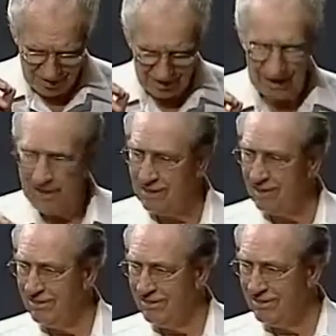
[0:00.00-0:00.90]
Got it?
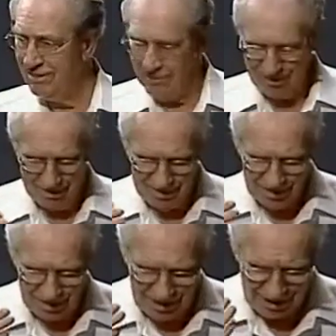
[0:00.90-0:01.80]

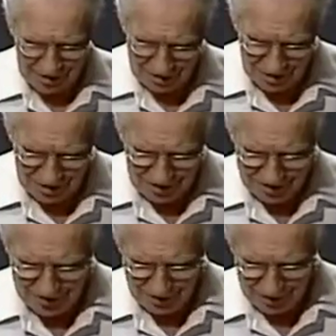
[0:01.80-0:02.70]
Acts 3,
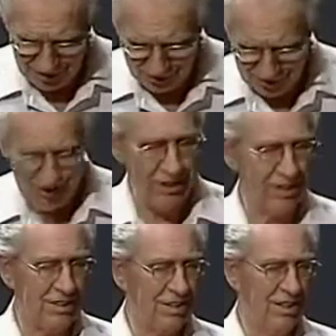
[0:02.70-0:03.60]
verse
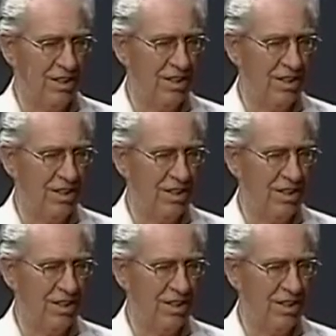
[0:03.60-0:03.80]
26,